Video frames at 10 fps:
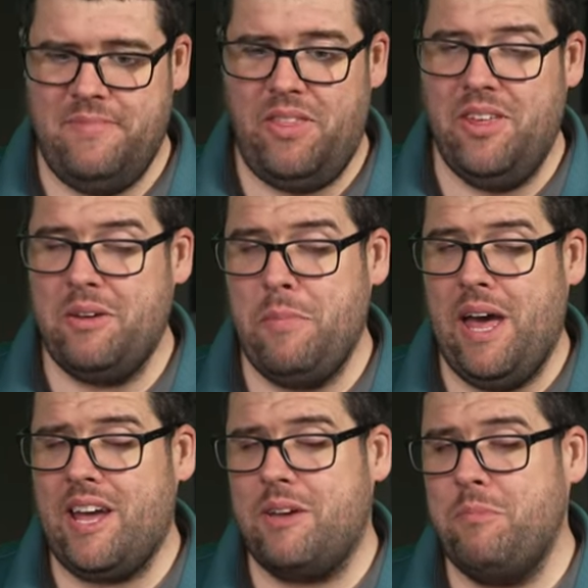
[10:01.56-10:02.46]
I think
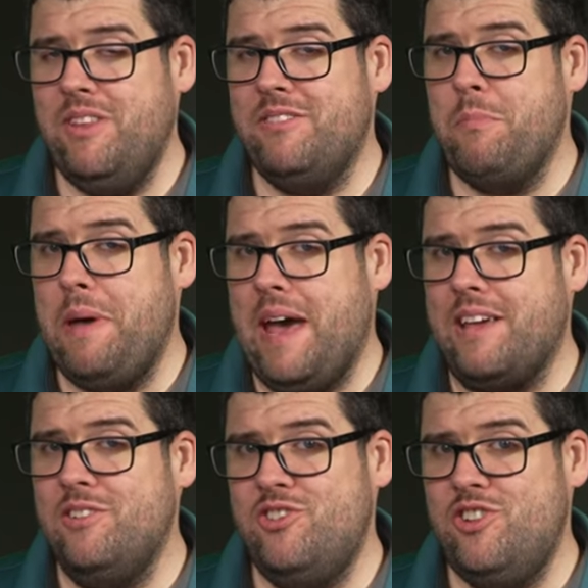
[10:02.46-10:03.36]
mac means
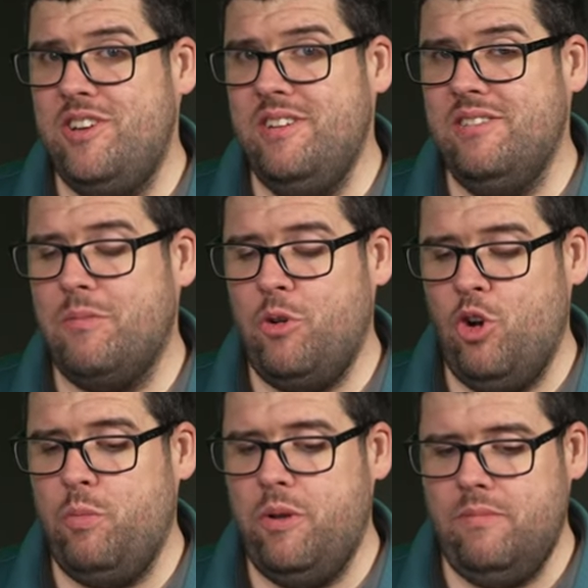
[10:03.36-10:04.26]
mac and cheese, I'm
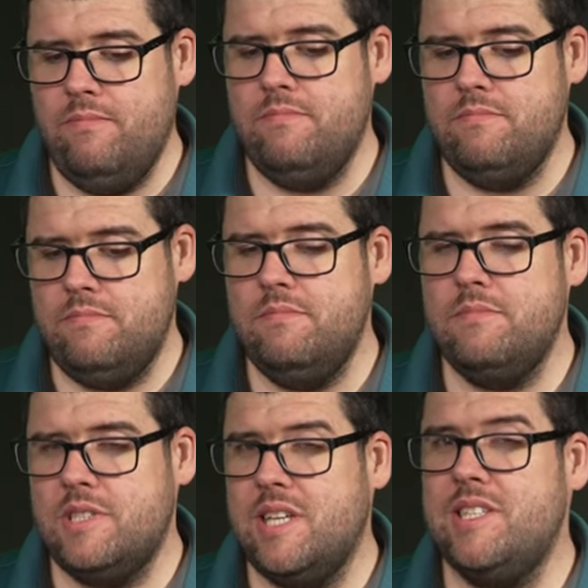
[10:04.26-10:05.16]
hoping.
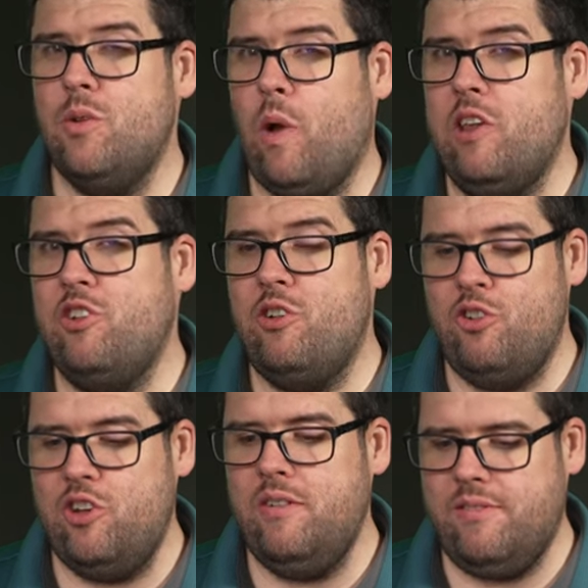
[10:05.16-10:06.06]
Sassy white cheddar
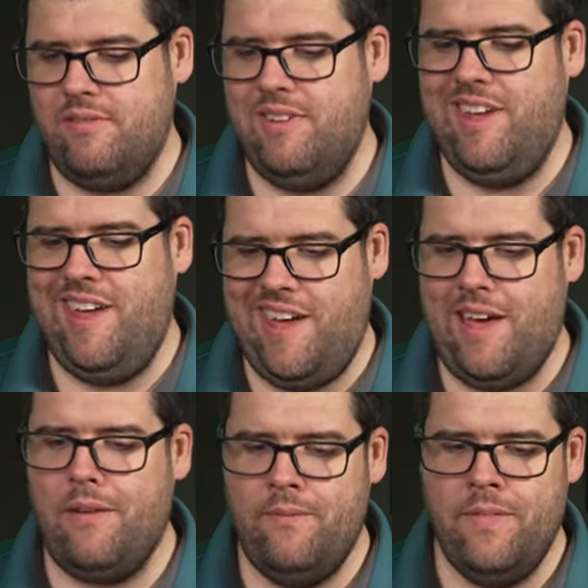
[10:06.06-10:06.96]
cheese, yeah.